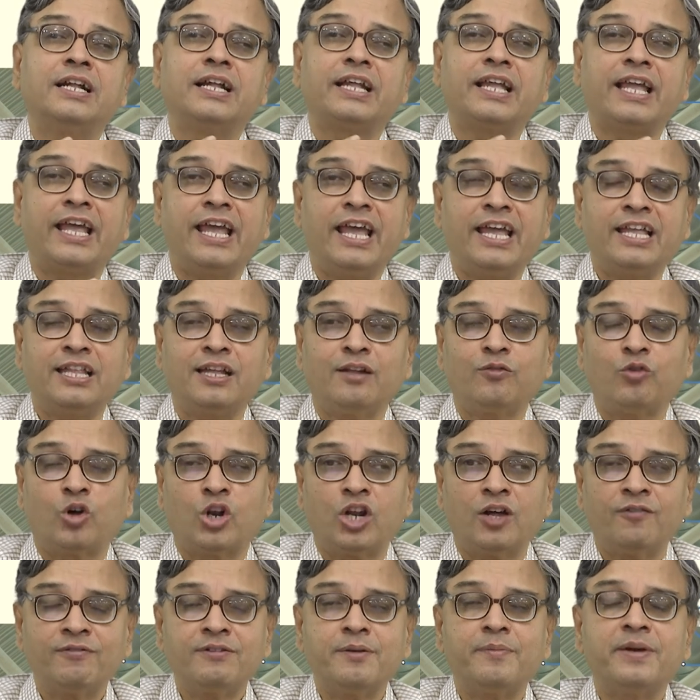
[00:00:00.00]
either one
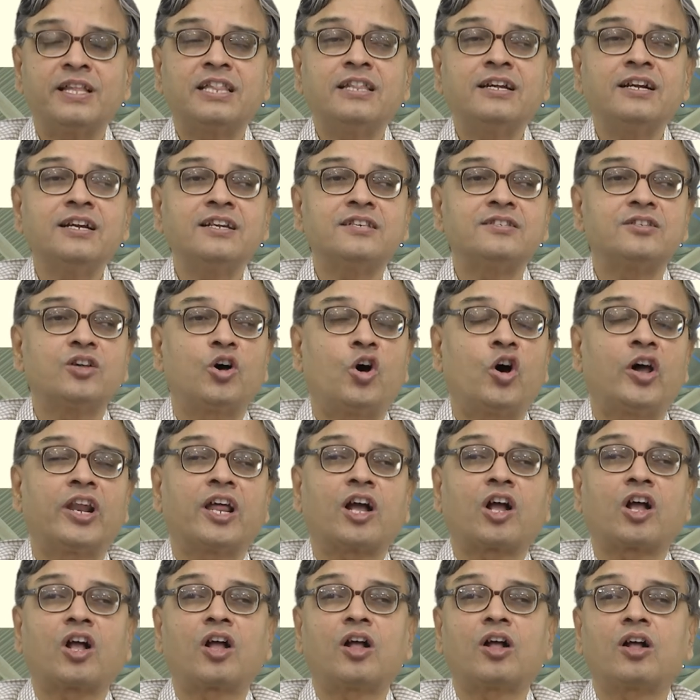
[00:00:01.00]
of the methods or
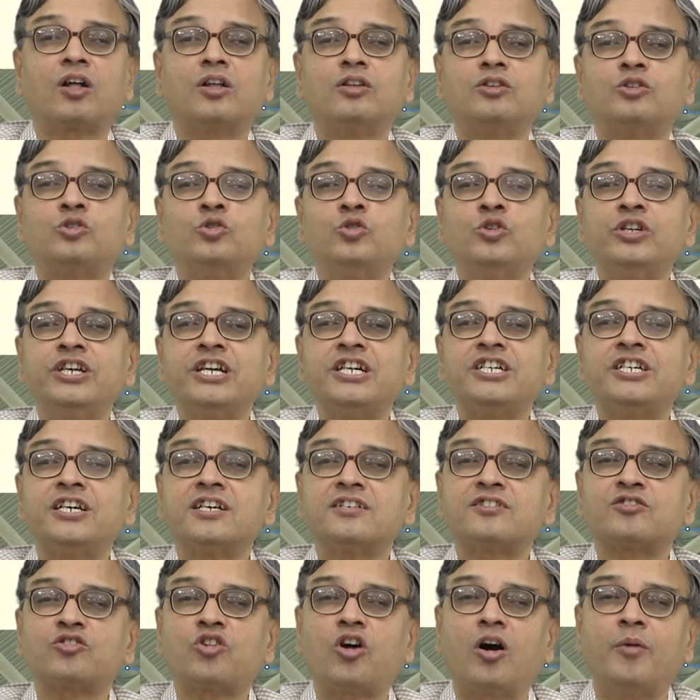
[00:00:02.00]
a
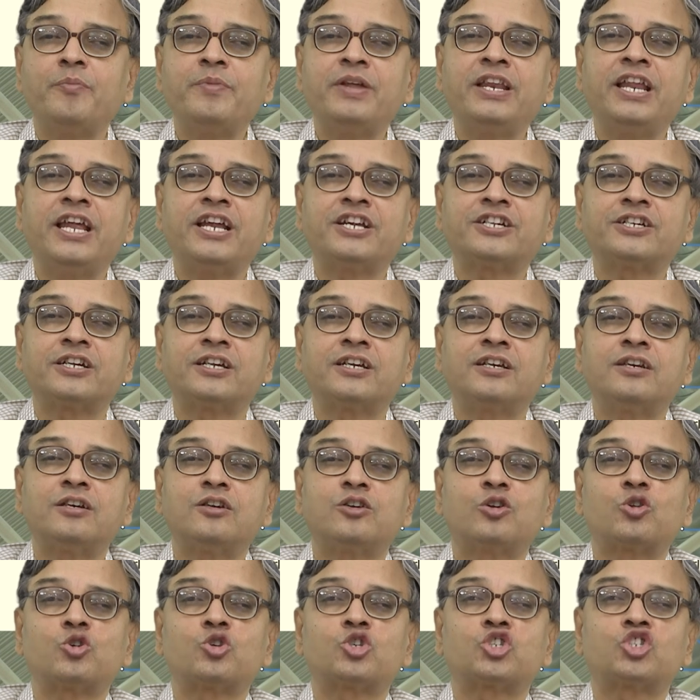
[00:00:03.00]
judicious combination
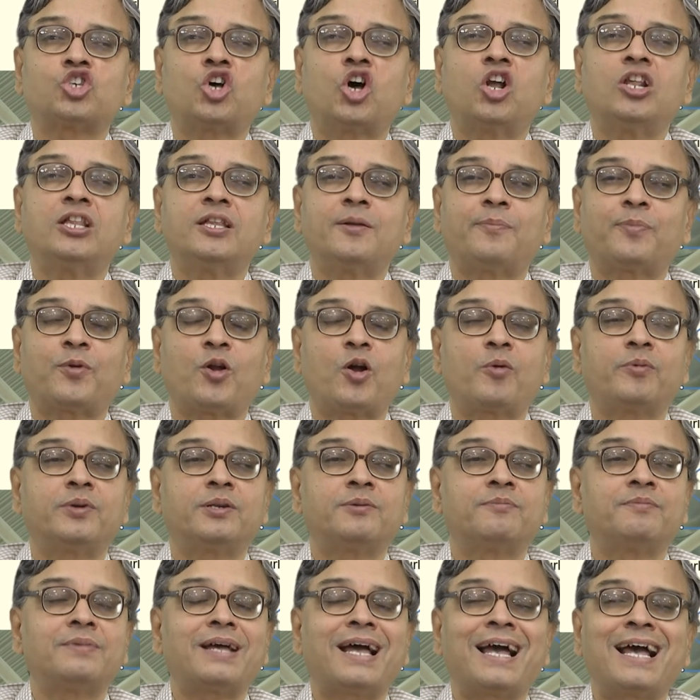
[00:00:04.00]
to solve the
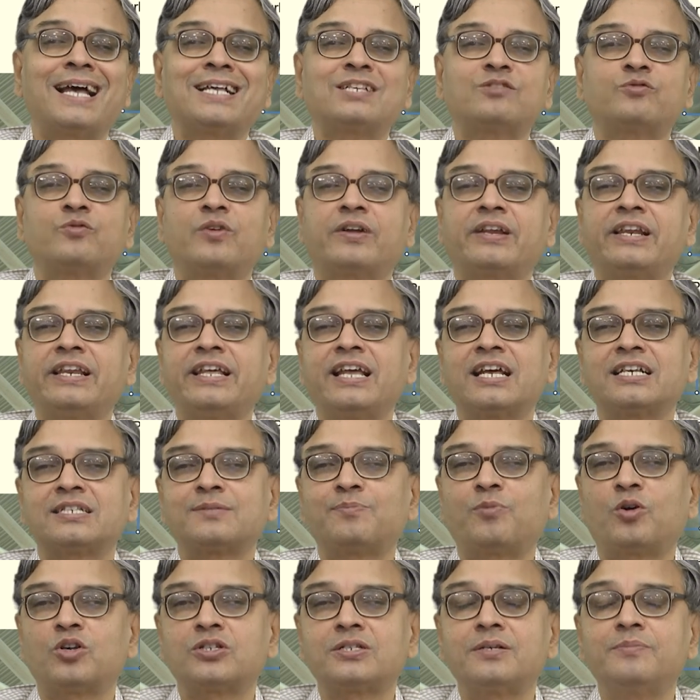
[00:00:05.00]
problem as quickly as
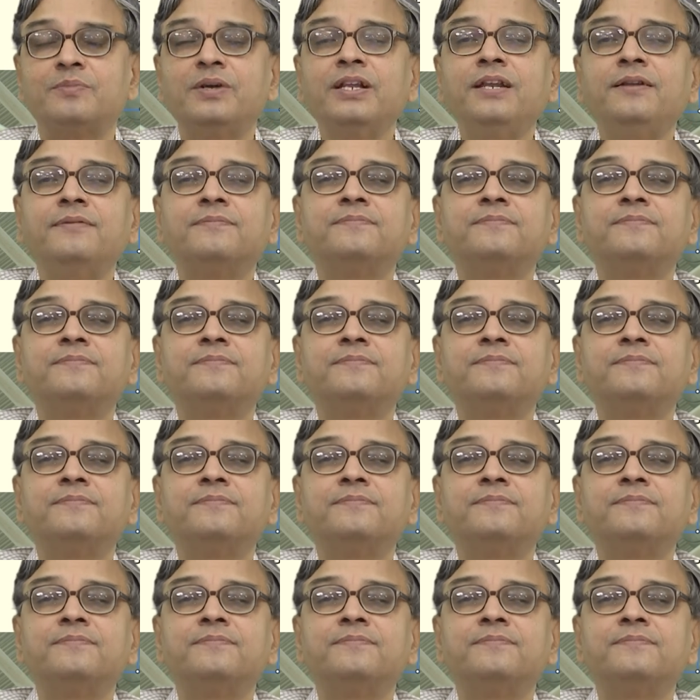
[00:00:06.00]
possible.